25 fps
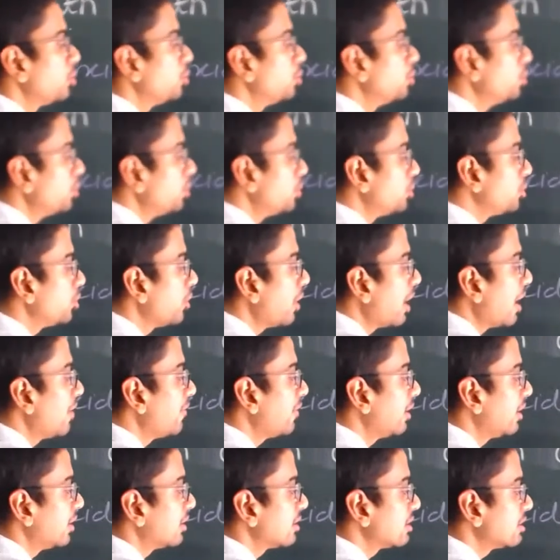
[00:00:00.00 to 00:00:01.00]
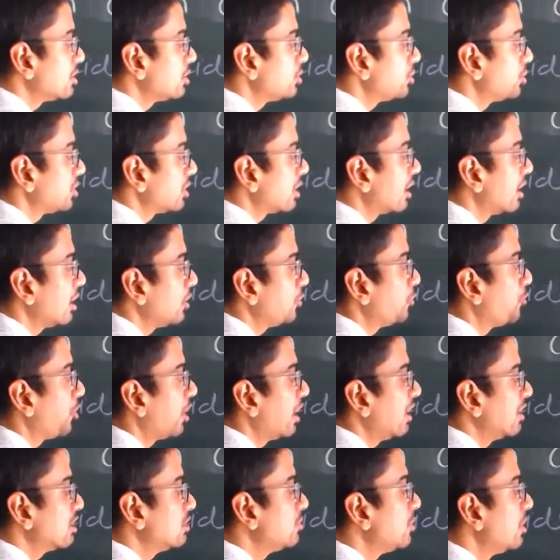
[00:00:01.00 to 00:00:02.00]
2, you have understood the
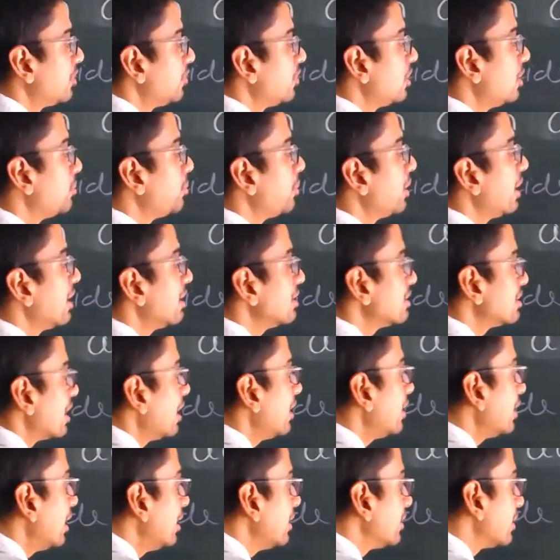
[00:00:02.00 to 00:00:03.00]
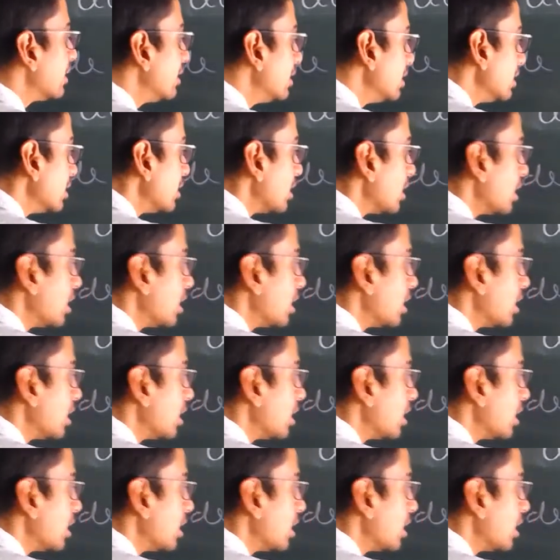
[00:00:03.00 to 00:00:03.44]
difference between base and alkali.